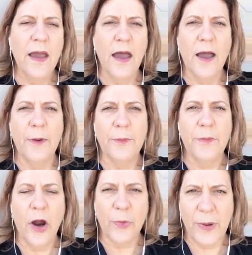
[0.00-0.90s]

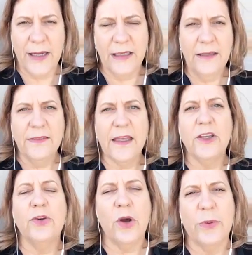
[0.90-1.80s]
are ready,
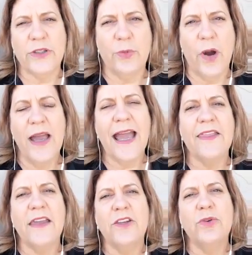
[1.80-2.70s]
that you know what you want,
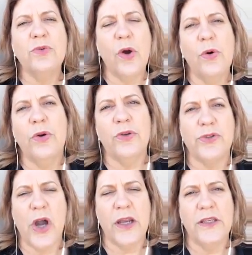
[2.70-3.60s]
and that you know who you're
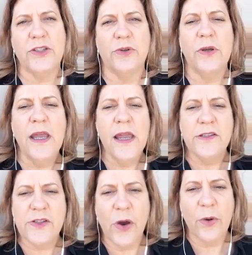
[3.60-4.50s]
talking to.
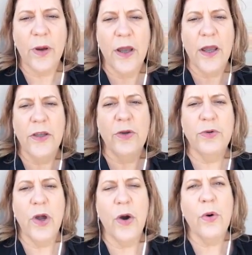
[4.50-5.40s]
So you
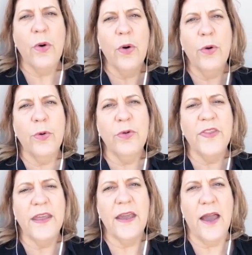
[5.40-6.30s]
know who
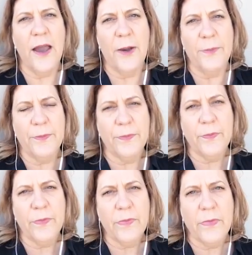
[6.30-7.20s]
the
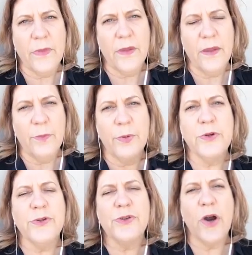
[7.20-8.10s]

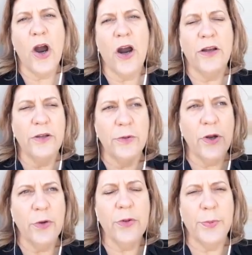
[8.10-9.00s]

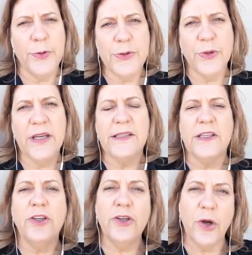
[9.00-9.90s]
producer is,
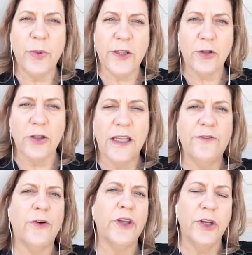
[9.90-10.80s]
and you know what they're
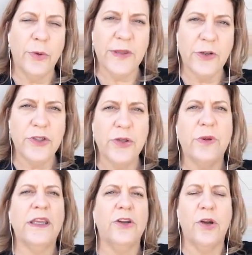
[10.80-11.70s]
looking for, you know what they're
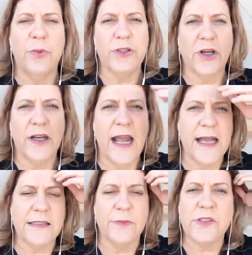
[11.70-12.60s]
doing, you know what you're going to
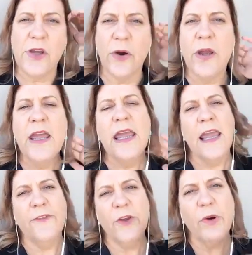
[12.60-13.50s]
ask them. So
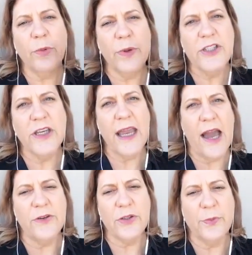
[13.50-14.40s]
if you are reaching
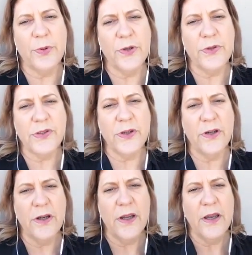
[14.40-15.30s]
out to a producer,